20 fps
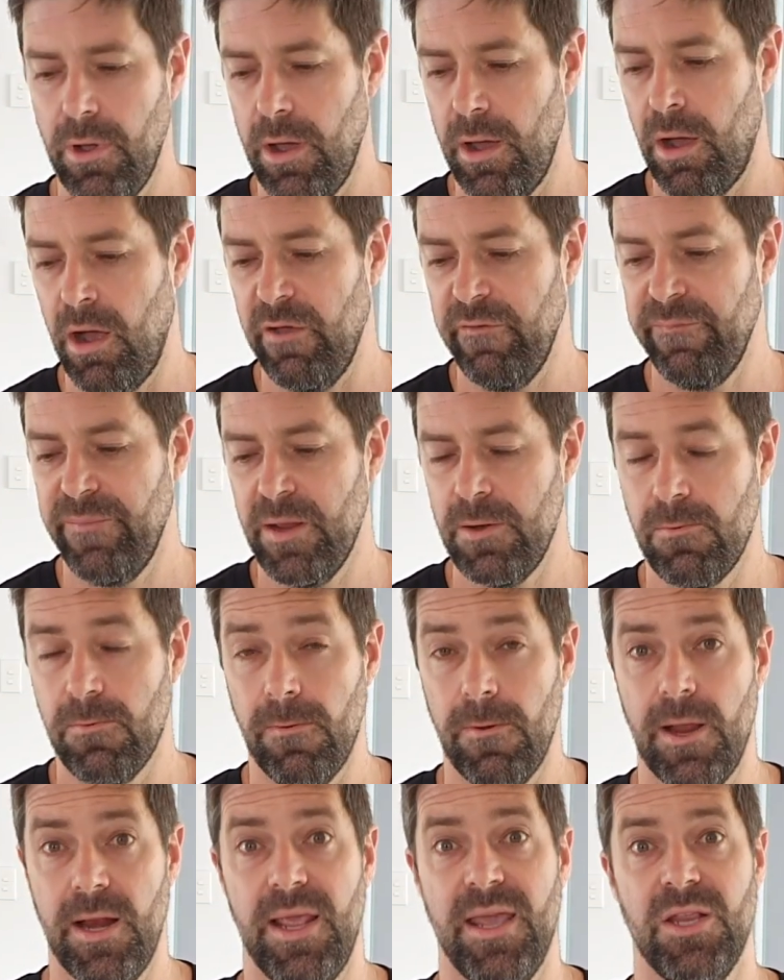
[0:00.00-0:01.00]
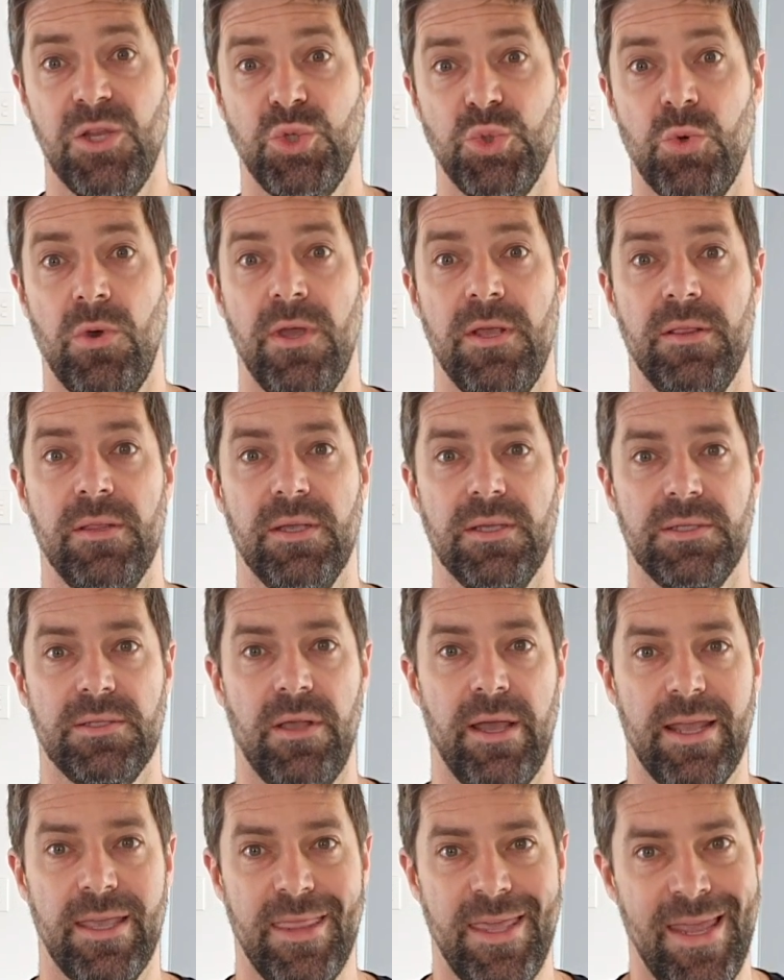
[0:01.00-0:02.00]
I've been really enjoying this
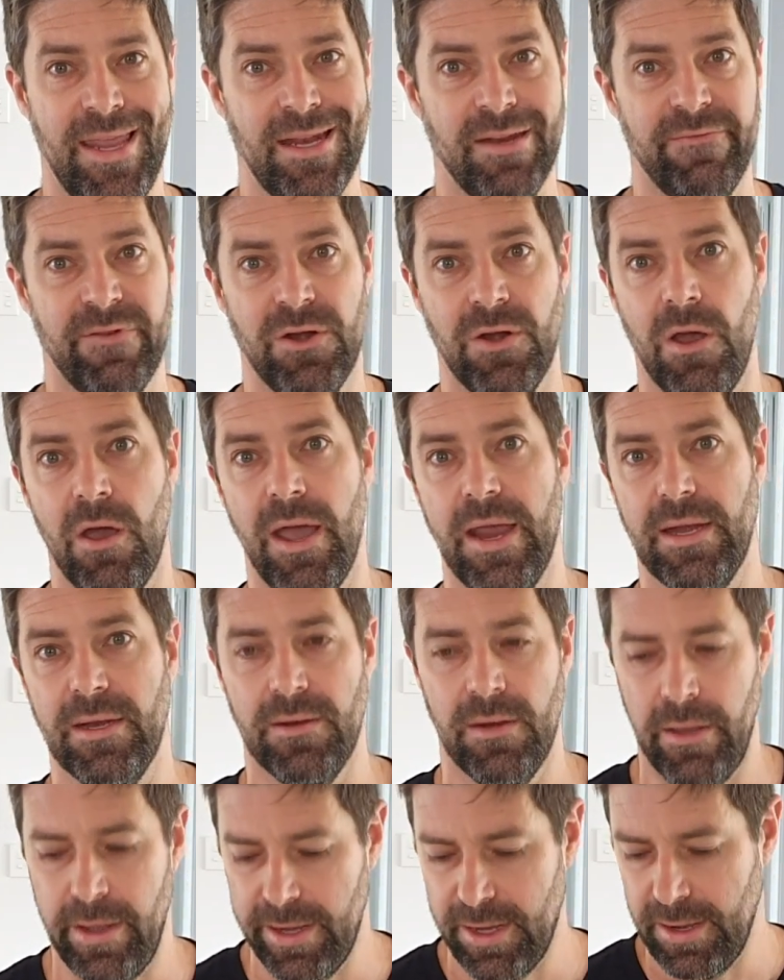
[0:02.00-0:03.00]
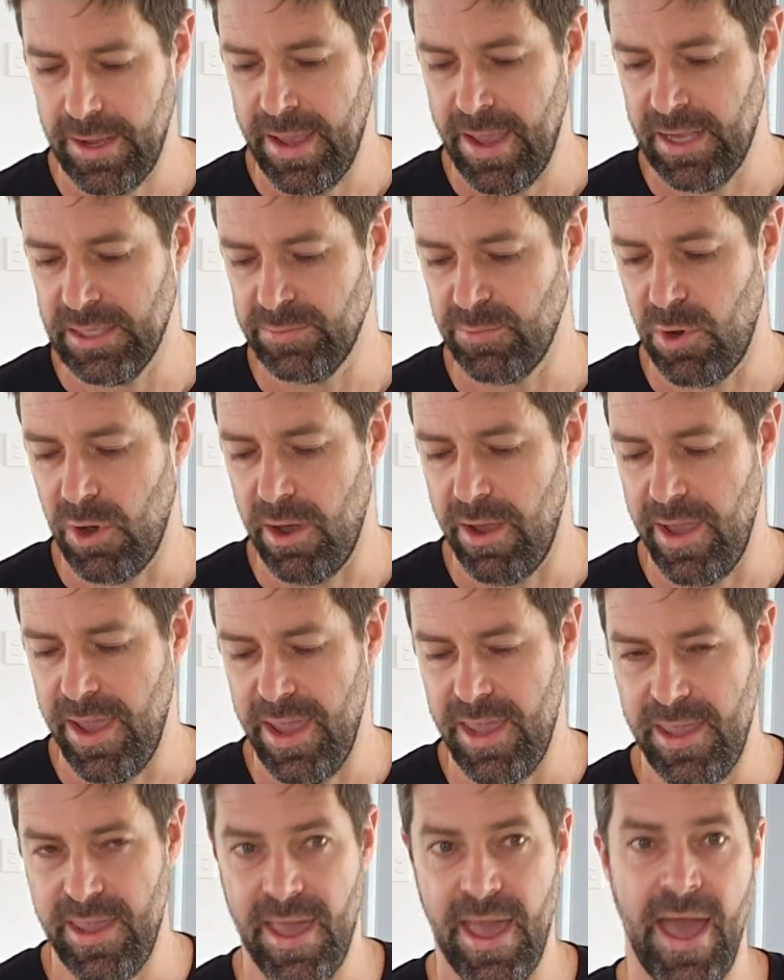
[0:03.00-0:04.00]
like at the end of a night, like as
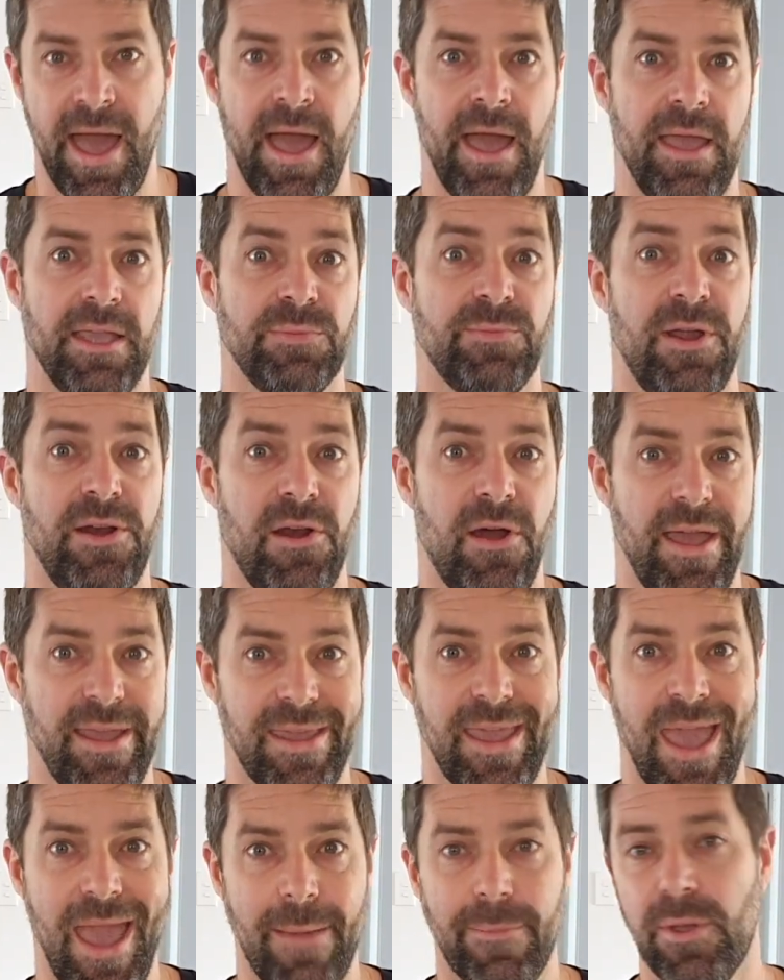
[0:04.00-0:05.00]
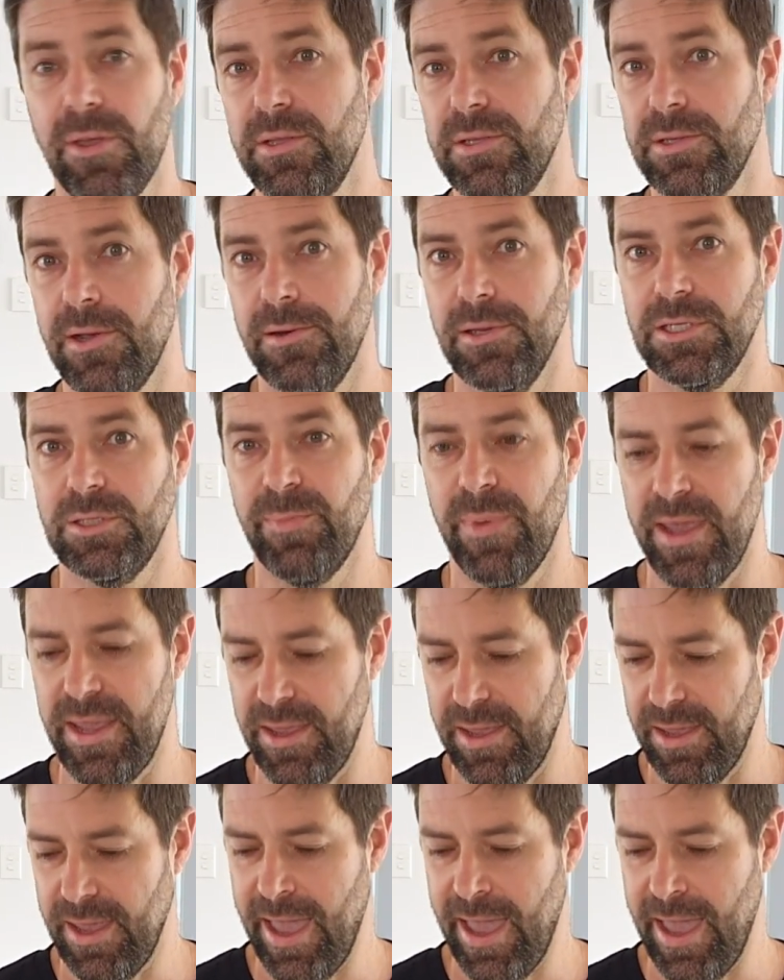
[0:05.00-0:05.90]
my nightcap, so to speak.